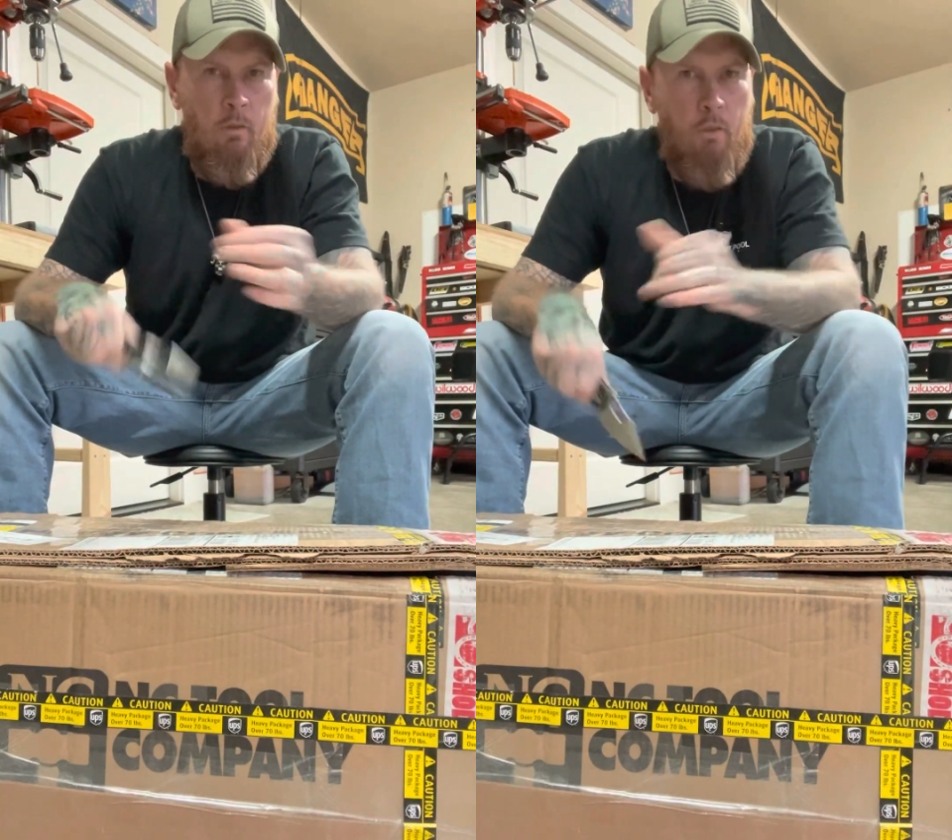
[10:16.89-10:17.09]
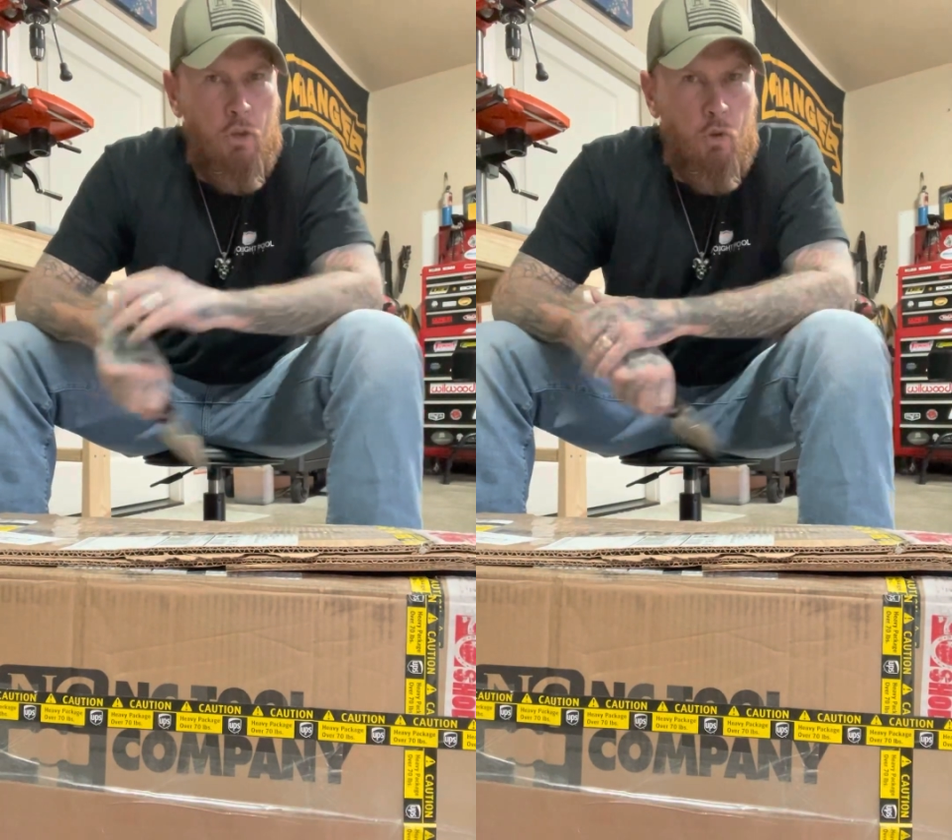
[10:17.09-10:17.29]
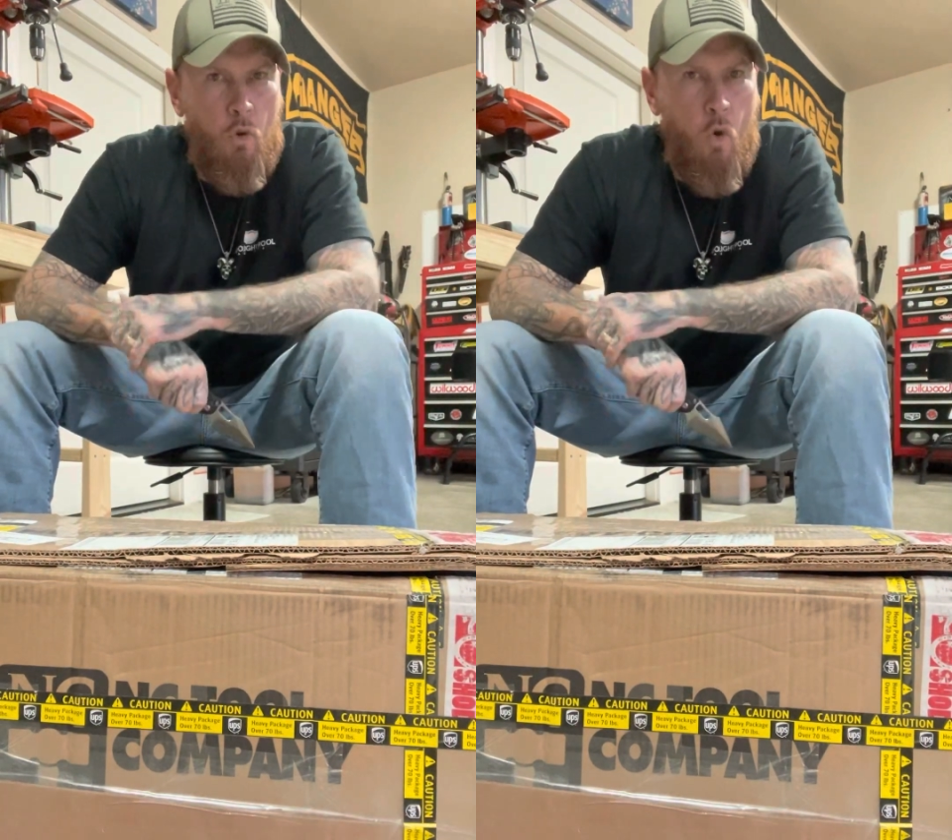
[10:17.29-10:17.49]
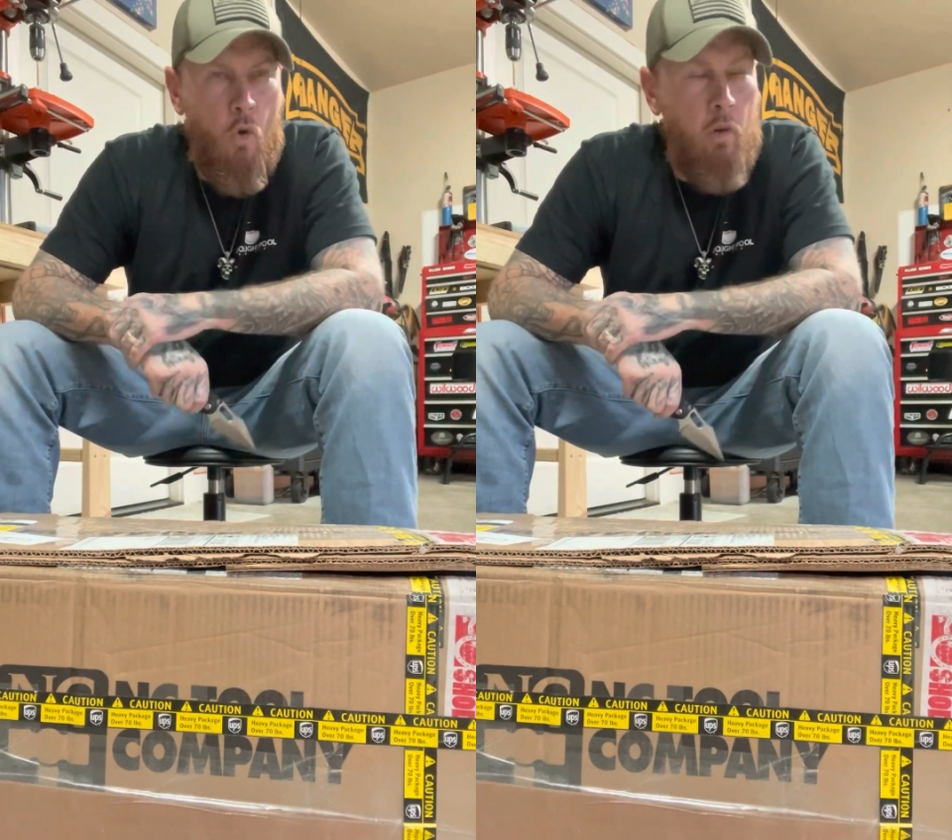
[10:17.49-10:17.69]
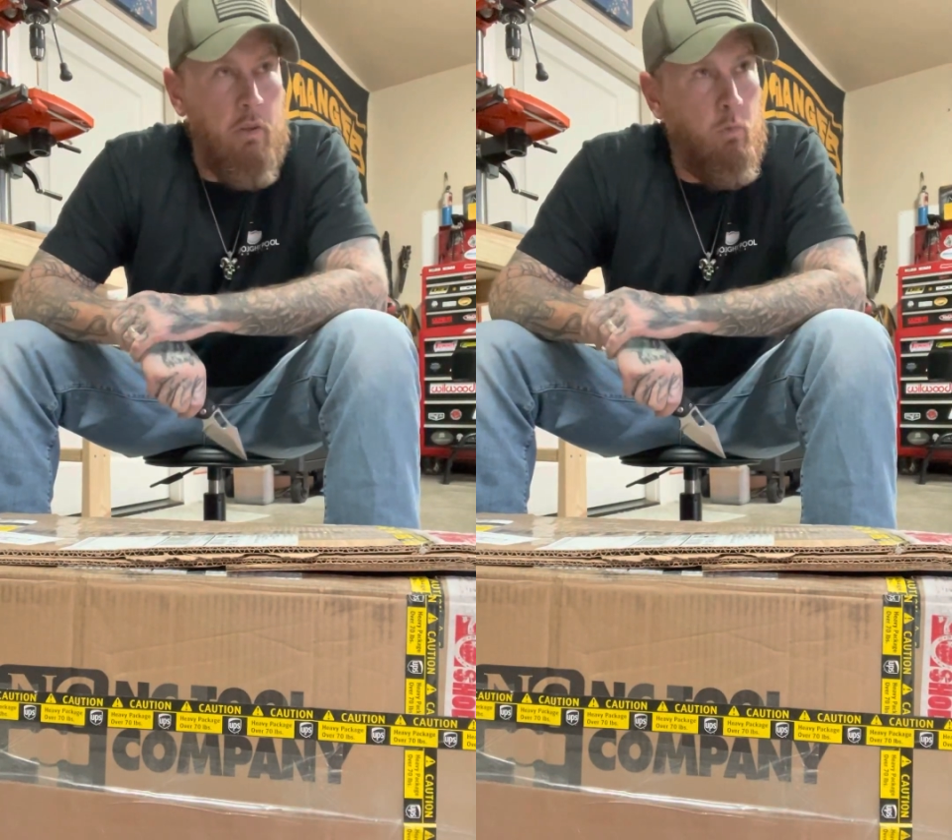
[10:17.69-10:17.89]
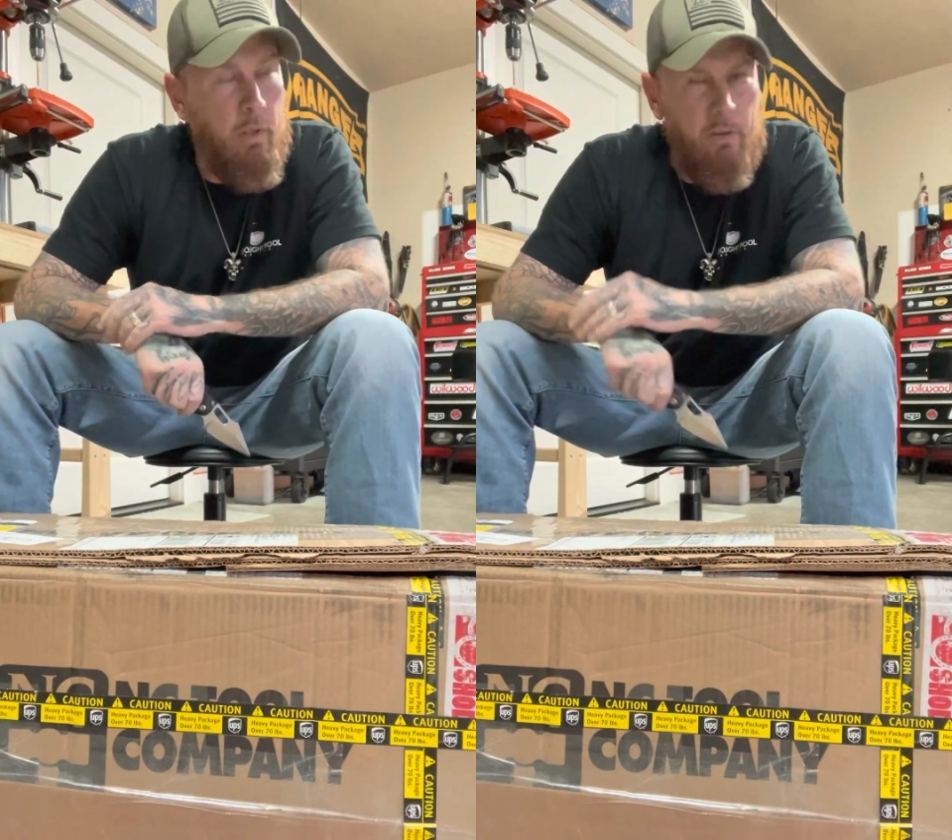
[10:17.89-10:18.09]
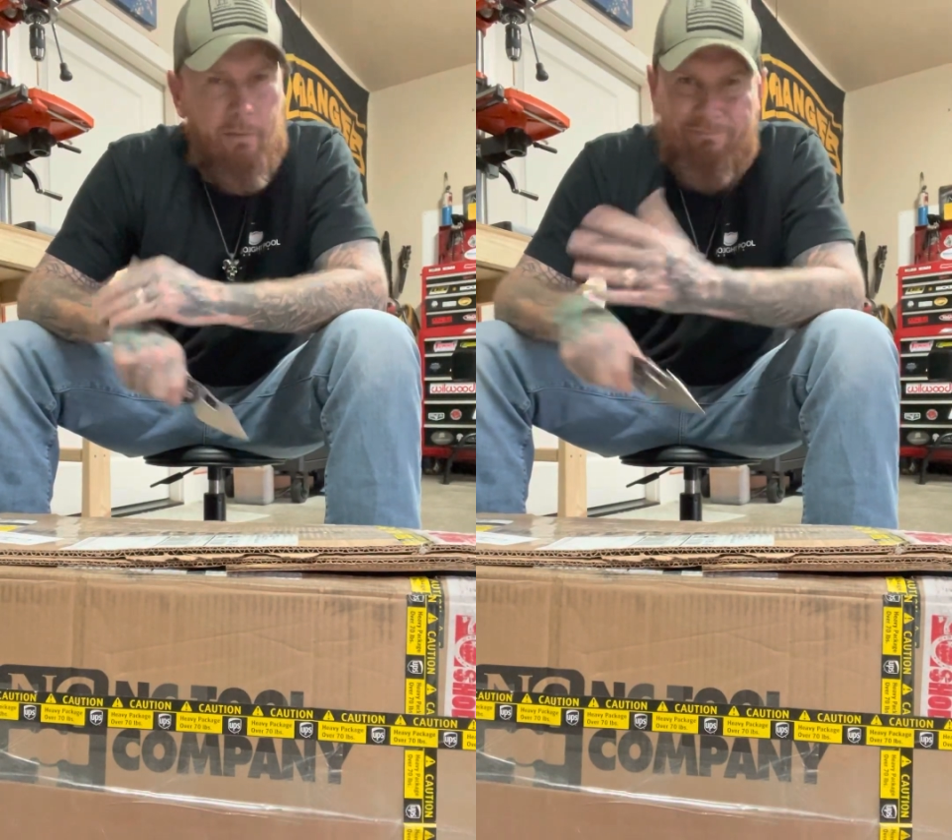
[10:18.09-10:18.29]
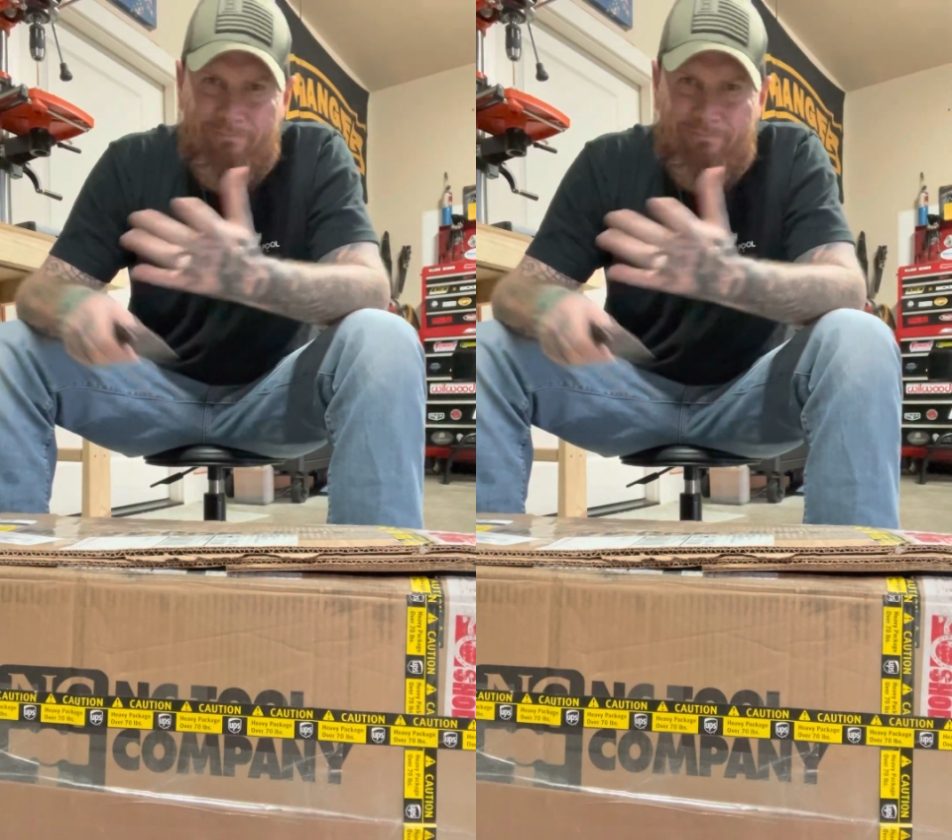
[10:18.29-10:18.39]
Fisher Norris, which